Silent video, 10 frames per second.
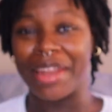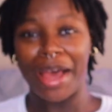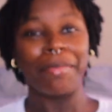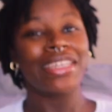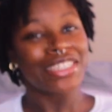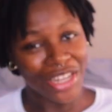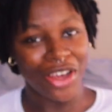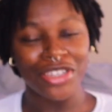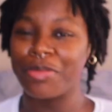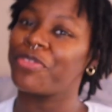9 months
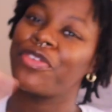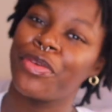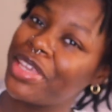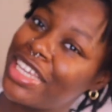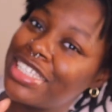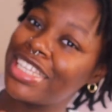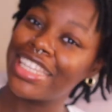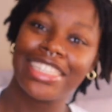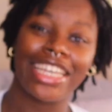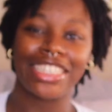locked, so before we get into
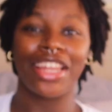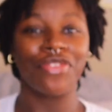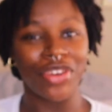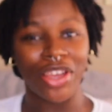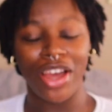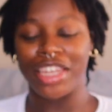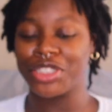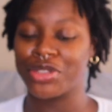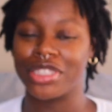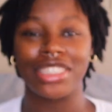this section of the video, I need
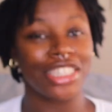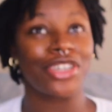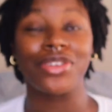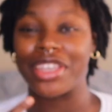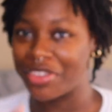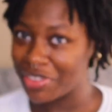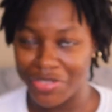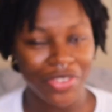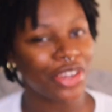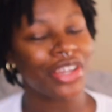you to still give this
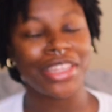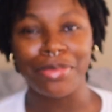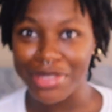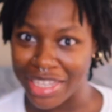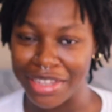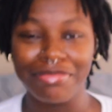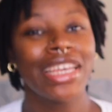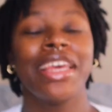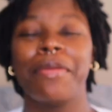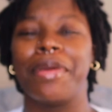video a thumbs up,
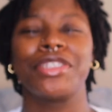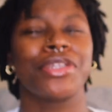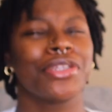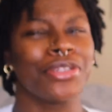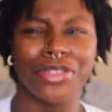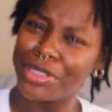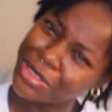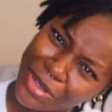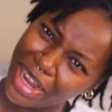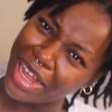make sure you're
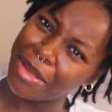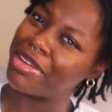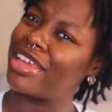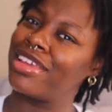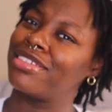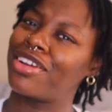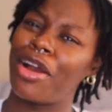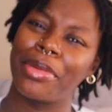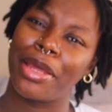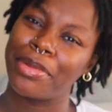subscribed, and comment down